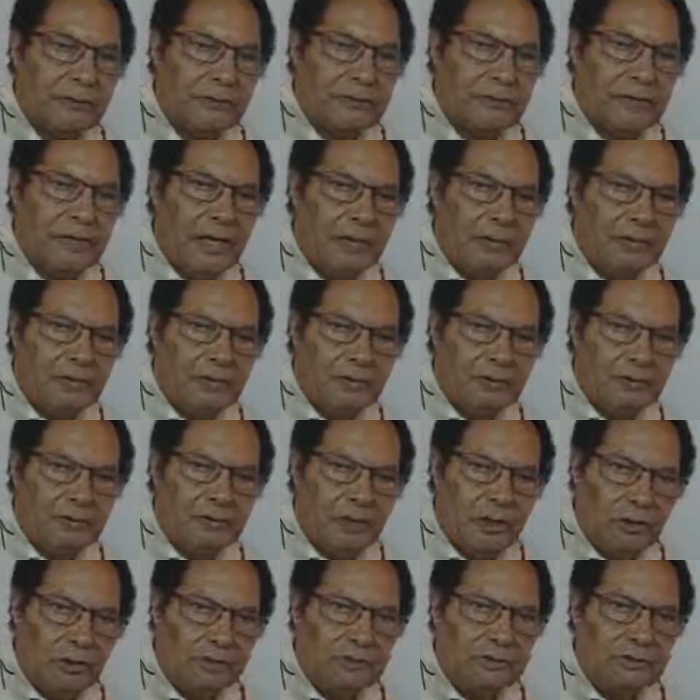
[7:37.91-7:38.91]
If they are
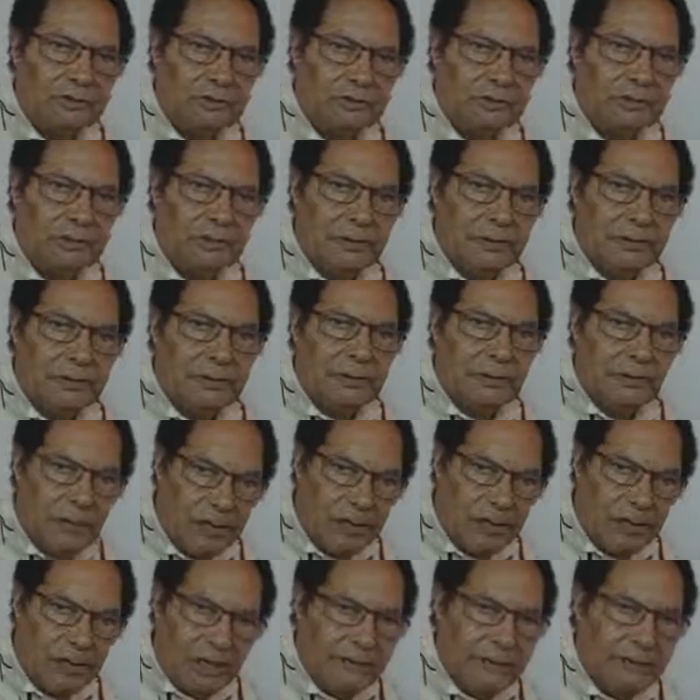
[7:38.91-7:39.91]
too short,
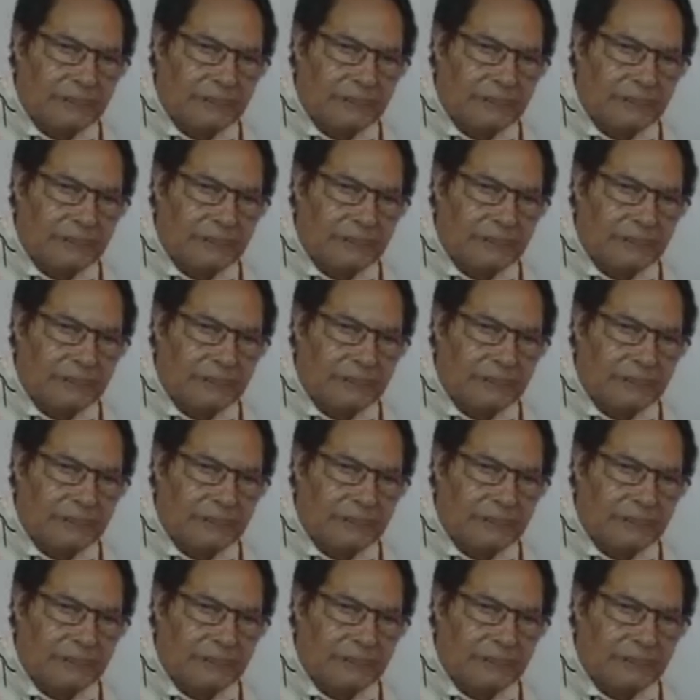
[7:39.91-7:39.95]
well,